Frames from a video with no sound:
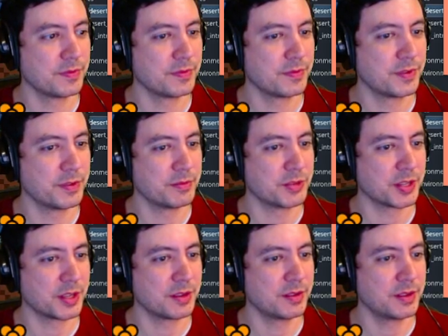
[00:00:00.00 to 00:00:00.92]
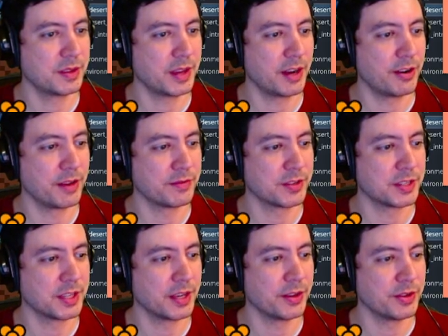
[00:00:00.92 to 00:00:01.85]
for them to care enough to
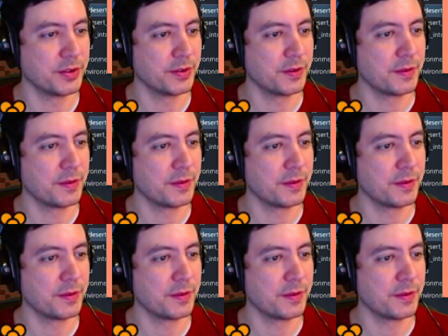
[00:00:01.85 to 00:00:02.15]
tell you.